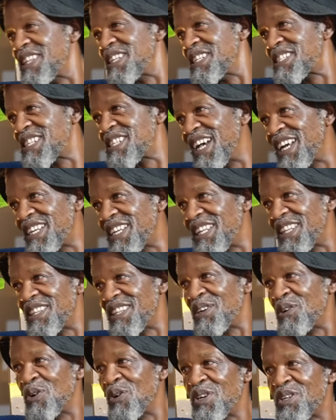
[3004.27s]
the Son, and the
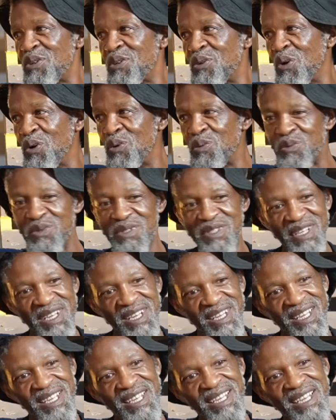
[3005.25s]
Holy Ghost.
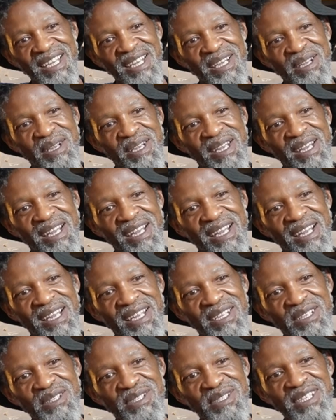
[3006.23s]

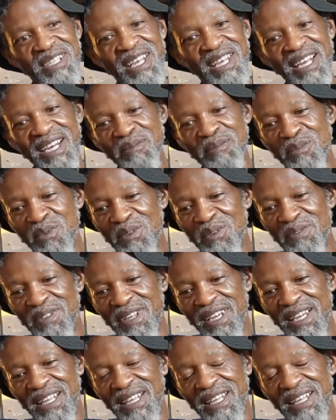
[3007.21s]
You see, they remove the